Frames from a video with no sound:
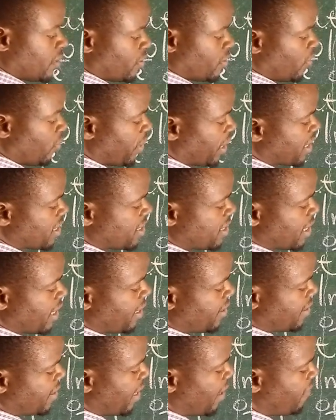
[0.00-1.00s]
So we can
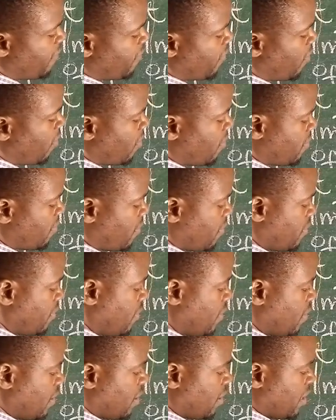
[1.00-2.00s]
say,
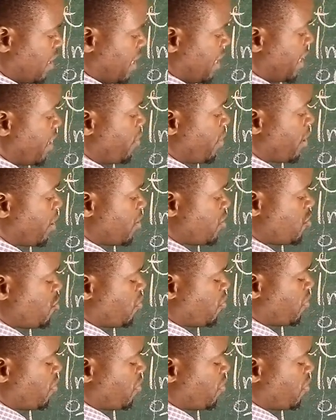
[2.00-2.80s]
therefore, here we're going